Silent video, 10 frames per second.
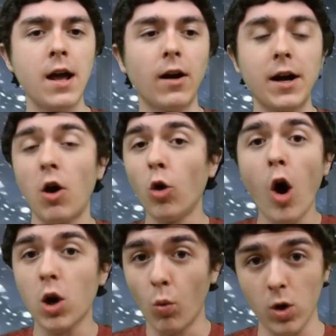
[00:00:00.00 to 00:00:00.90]
Like, a
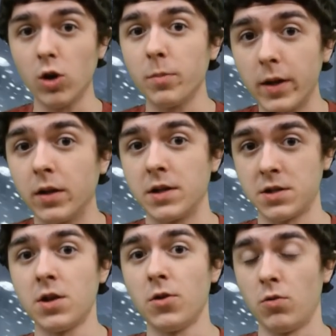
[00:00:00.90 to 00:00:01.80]
lot of world building,
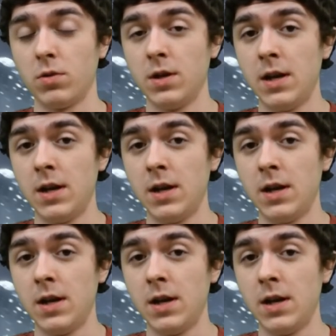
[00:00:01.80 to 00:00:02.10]
too.